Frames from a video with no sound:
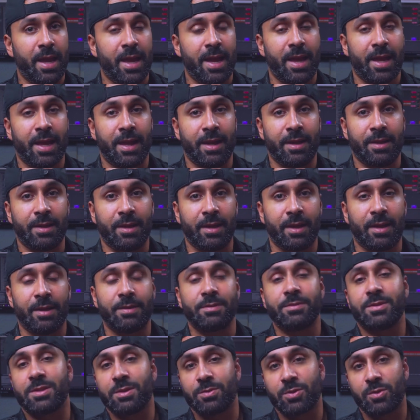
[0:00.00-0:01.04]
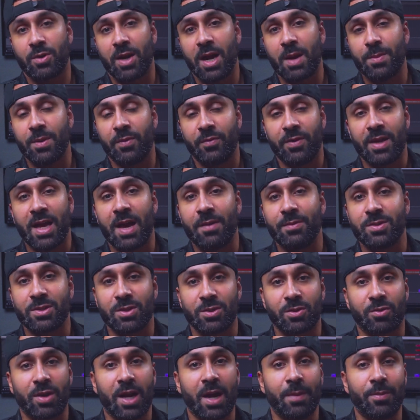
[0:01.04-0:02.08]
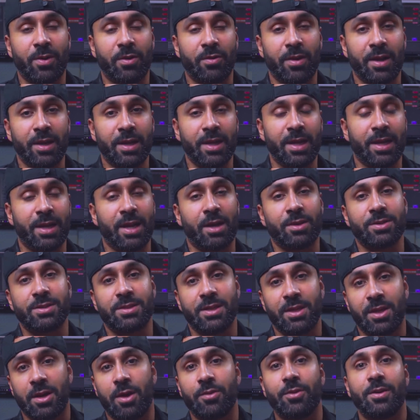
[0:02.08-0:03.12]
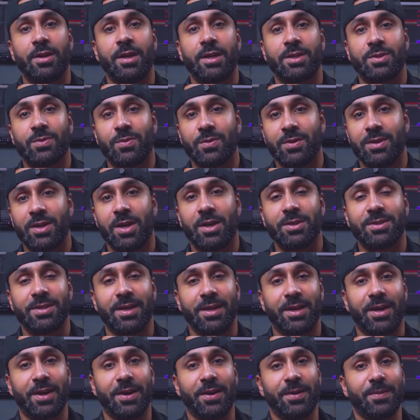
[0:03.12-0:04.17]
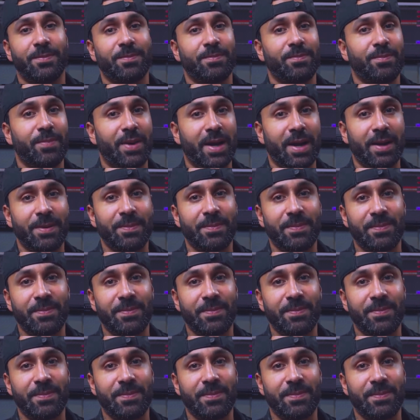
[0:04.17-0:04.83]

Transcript: and subscribe if you haven't subscribed already, and I'll see you on the next one. Y'all take care. Bye.